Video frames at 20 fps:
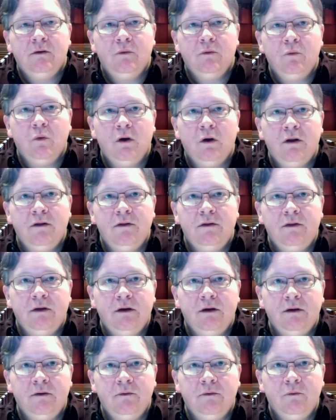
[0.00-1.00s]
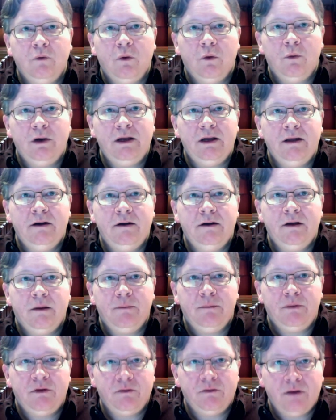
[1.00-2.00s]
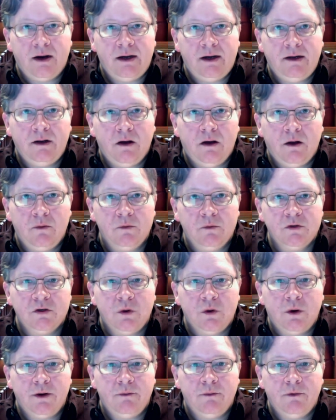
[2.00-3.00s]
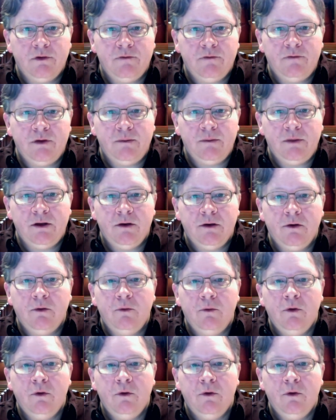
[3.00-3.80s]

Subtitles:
What we ended up deciding on was going with Vimeo,